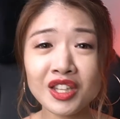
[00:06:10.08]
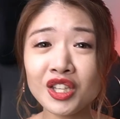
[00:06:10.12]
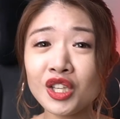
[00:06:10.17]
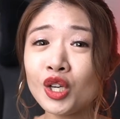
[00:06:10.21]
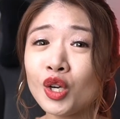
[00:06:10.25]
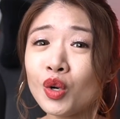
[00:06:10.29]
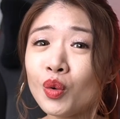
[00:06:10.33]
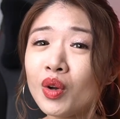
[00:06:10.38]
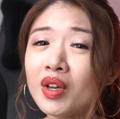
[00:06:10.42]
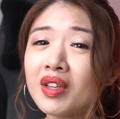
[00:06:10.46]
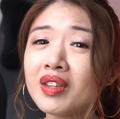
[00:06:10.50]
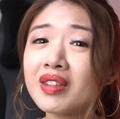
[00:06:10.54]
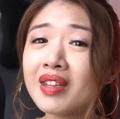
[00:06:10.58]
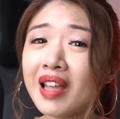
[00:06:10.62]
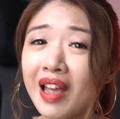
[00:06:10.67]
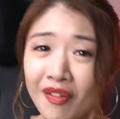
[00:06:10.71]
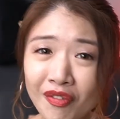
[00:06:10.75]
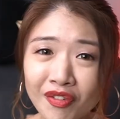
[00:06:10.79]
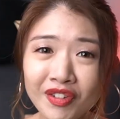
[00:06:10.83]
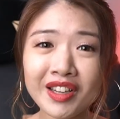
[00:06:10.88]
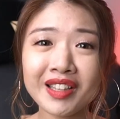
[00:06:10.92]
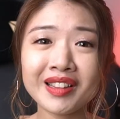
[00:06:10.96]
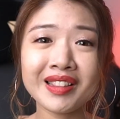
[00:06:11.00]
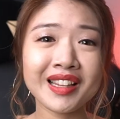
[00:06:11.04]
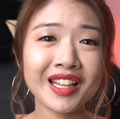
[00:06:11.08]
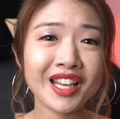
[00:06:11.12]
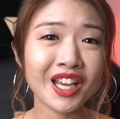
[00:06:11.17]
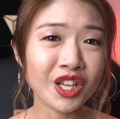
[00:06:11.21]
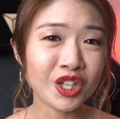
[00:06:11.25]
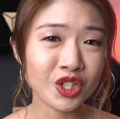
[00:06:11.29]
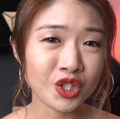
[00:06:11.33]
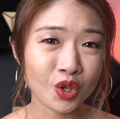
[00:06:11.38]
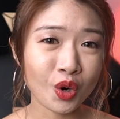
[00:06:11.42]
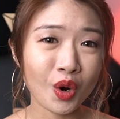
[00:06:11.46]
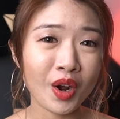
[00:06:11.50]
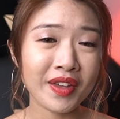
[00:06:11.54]
you will definitely
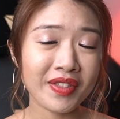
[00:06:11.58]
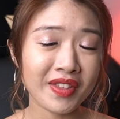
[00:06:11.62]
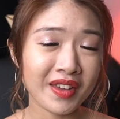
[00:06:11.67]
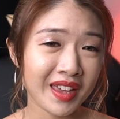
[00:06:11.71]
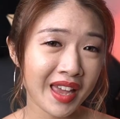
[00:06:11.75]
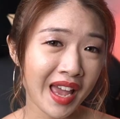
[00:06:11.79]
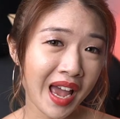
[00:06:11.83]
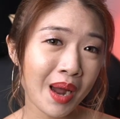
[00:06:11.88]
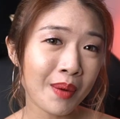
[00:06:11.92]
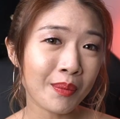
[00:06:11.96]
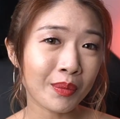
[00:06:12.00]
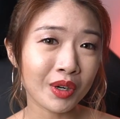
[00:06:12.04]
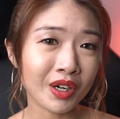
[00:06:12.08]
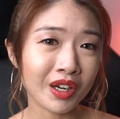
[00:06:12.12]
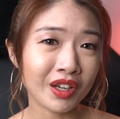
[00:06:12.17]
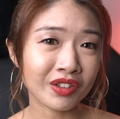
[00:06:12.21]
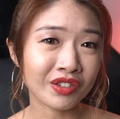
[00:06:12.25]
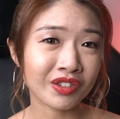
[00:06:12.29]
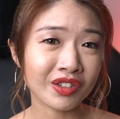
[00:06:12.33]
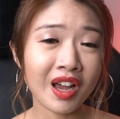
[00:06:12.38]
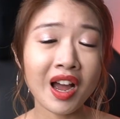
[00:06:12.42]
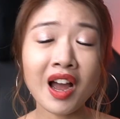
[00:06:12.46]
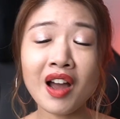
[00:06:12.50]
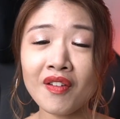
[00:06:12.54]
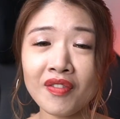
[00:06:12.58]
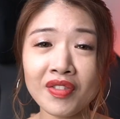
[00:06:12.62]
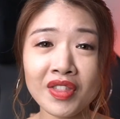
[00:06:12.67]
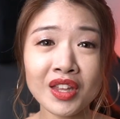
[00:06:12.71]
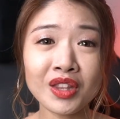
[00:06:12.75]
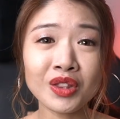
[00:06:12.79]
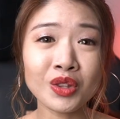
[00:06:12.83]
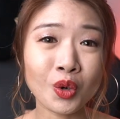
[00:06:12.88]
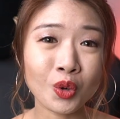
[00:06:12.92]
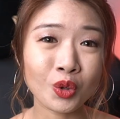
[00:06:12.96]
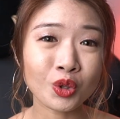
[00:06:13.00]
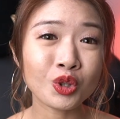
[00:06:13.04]
enjoy the cameras of the
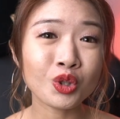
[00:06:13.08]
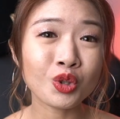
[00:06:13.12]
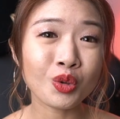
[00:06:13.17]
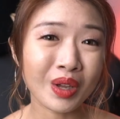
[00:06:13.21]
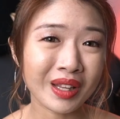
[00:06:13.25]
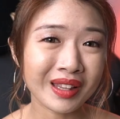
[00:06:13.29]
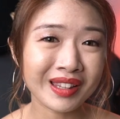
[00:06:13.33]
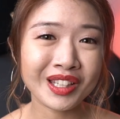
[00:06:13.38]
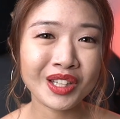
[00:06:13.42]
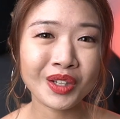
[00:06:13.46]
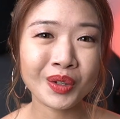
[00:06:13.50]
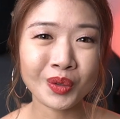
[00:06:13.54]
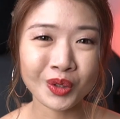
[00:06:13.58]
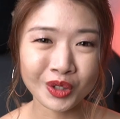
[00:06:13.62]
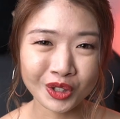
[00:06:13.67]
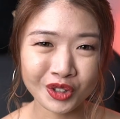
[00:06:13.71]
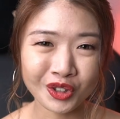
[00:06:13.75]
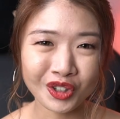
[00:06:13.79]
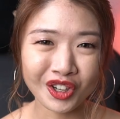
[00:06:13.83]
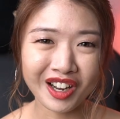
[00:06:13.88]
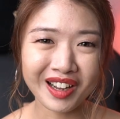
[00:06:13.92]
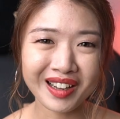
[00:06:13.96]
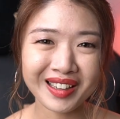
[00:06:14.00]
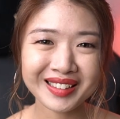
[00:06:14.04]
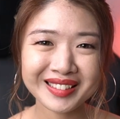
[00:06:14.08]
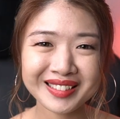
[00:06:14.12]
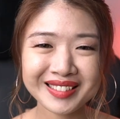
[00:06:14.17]
Note 20 Ultra.